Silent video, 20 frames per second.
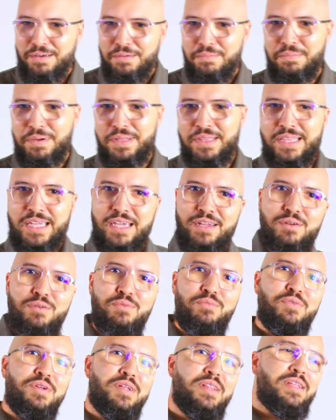but they
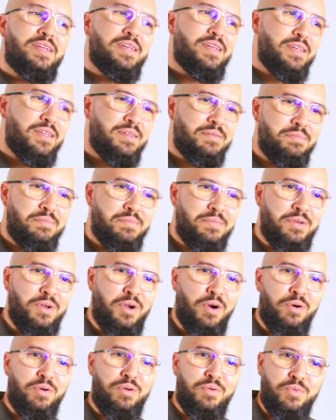don't really
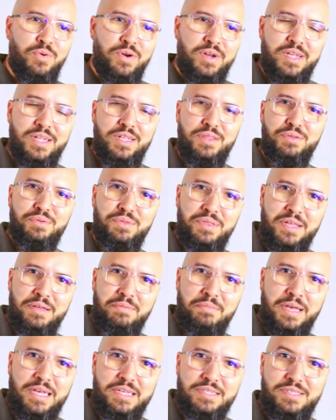go to work and do their
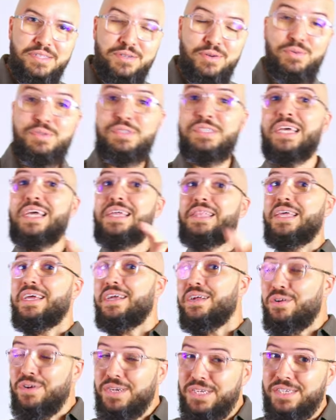best. Who say they're
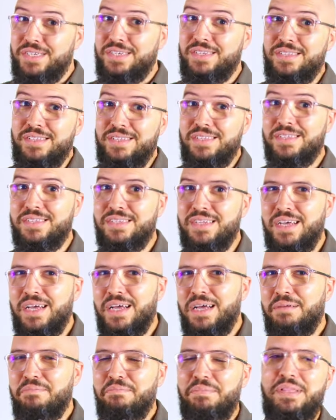Christians,
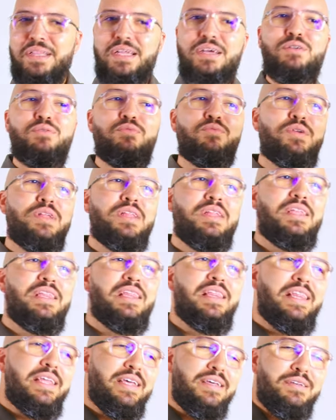but they don't really
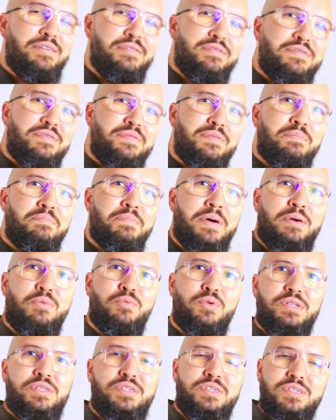live by
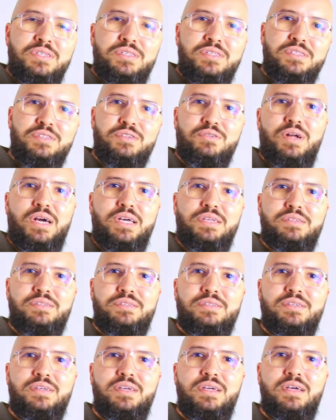what Jesus
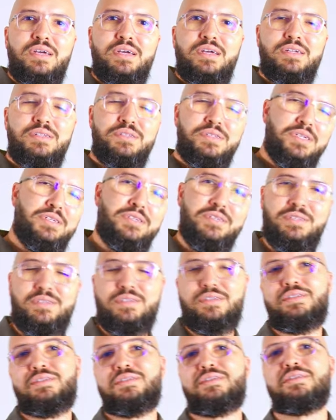Christ teaches
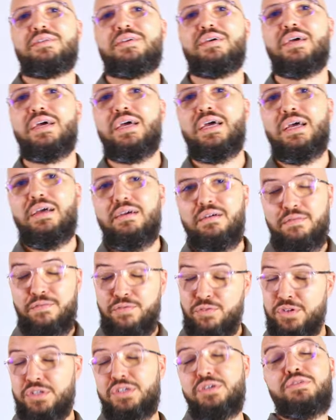us.
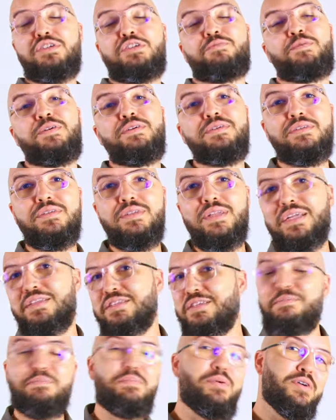For a Jewish person, that's
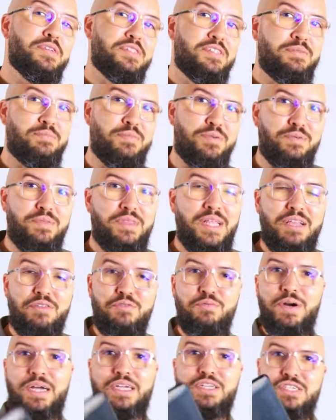impossible. That's
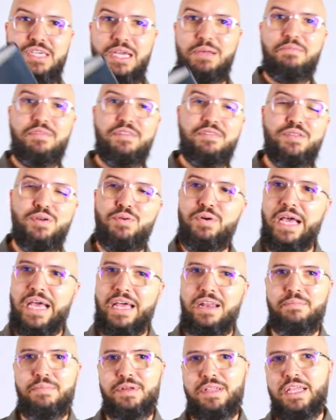why James is so
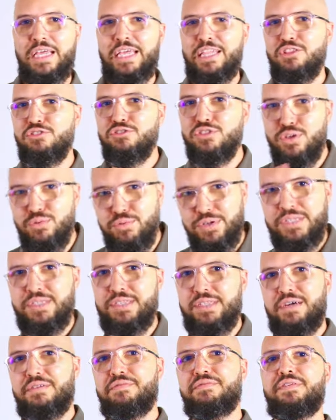adamant in doing
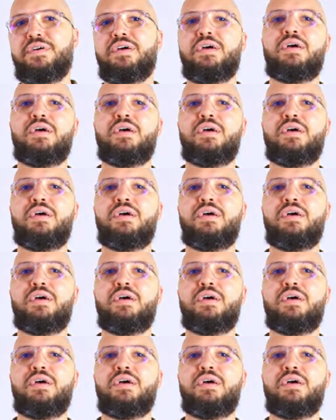stuff.